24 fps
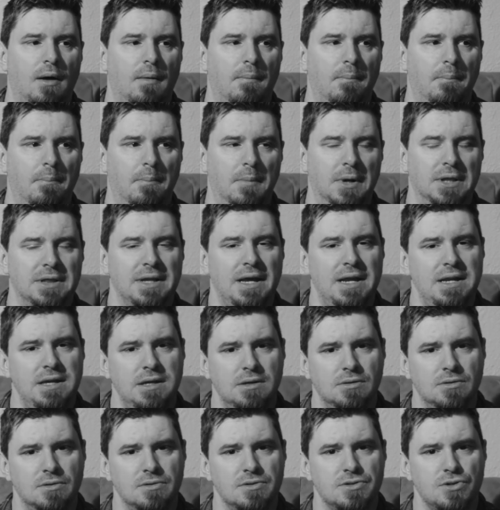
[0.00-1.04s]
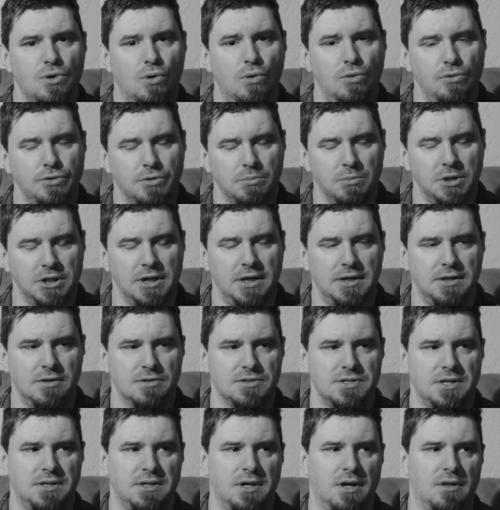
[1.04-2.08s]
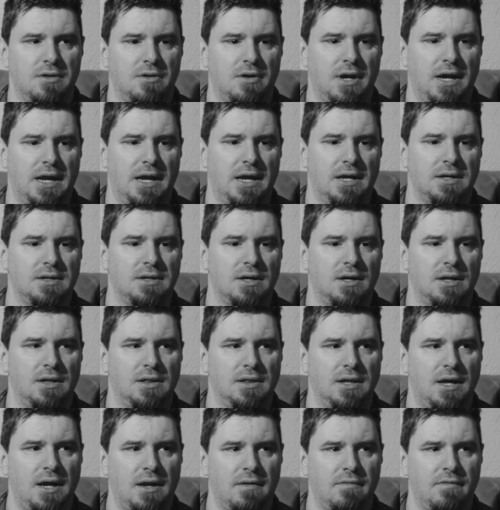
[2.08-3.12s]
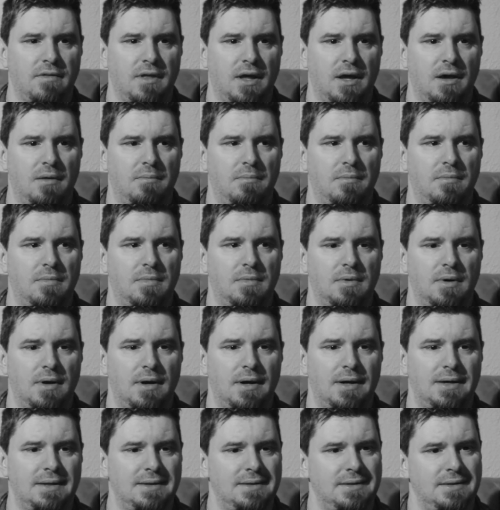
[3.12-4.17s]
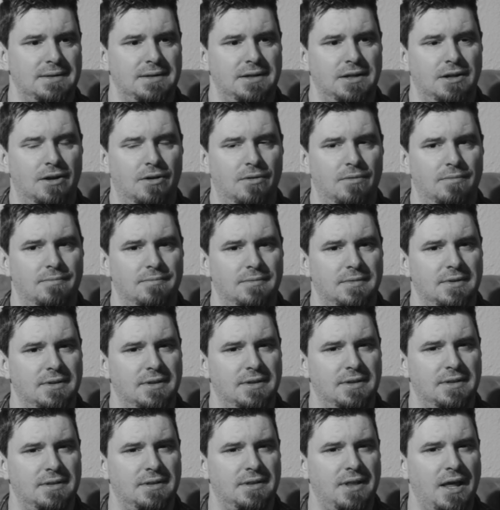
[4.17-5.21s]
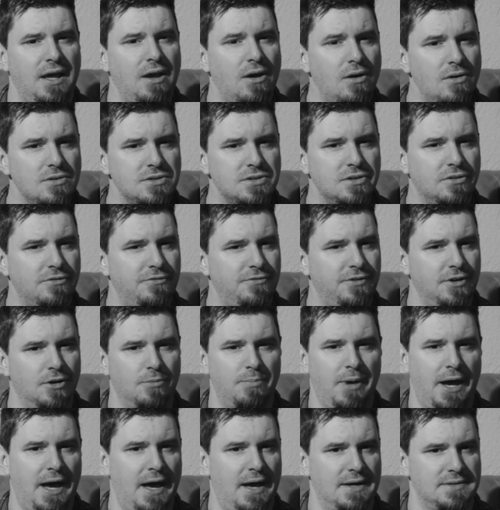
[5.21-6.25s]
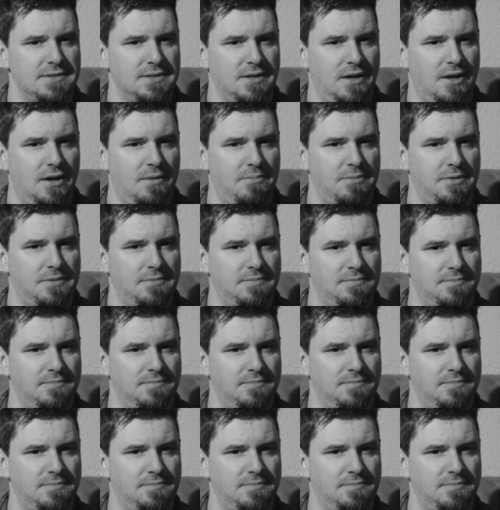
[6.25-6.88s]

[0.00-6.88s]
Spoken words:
Millennials, older millennials, on the other hand, a lot of them, they also feel passed up.